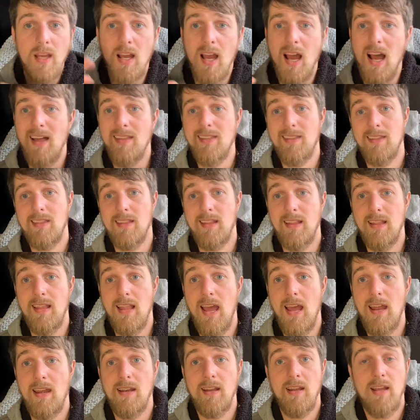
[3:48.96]
Other than
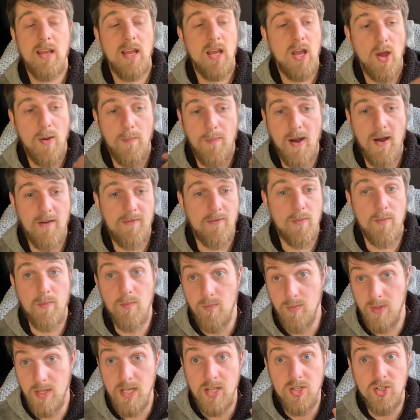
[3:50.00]
that, apart from
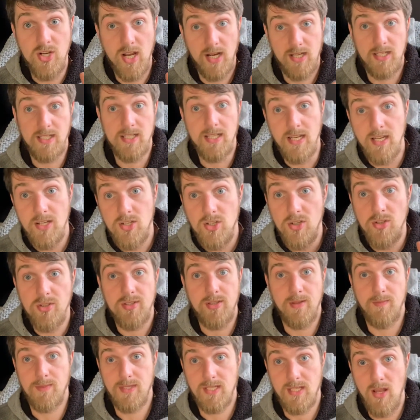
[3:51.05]
the injector issues
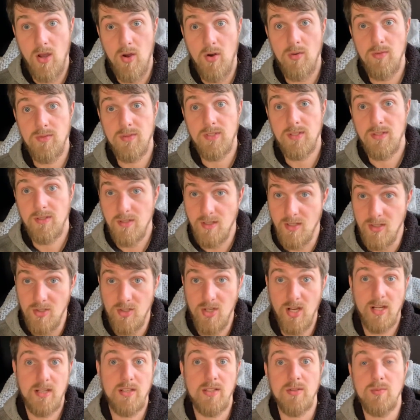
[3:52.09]
themselves,
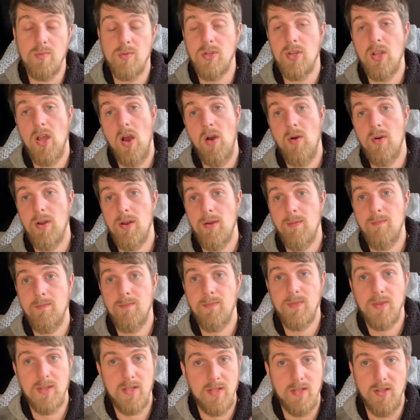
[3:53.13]
injectors would go in them,
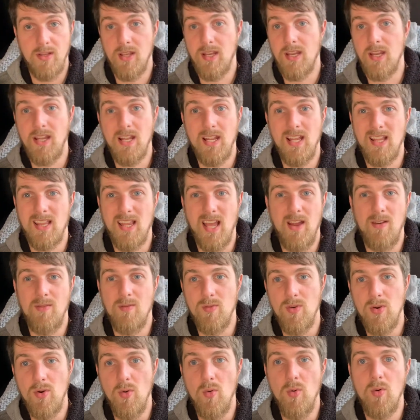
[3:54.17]
but you get that
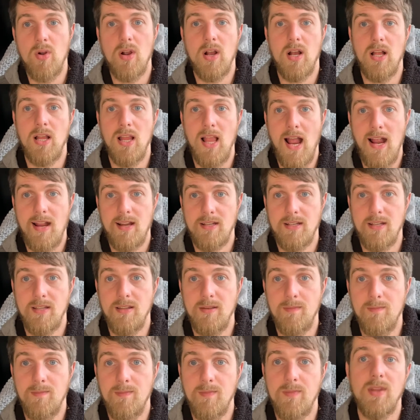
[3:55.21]
real clack to
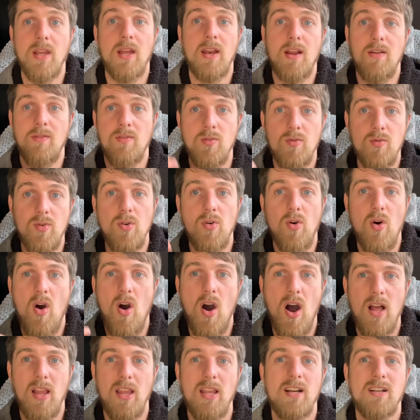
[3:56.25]
them. They have a real
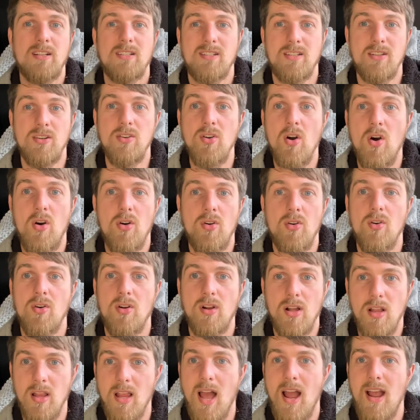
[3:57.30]
Hilux knock or
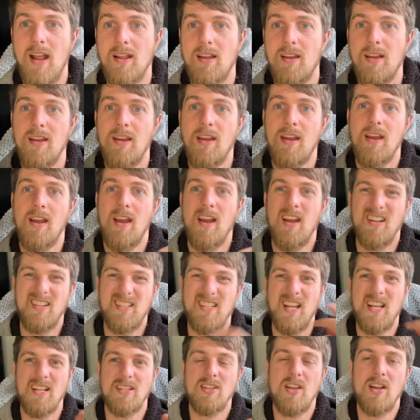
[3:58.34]
clack. It
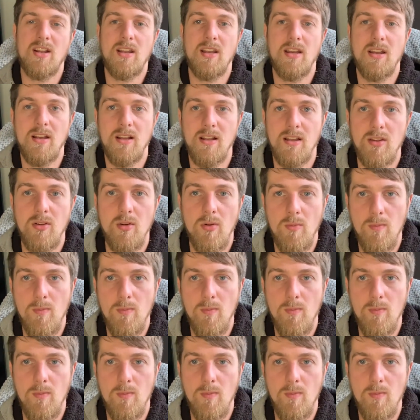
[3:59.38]
sounds like a little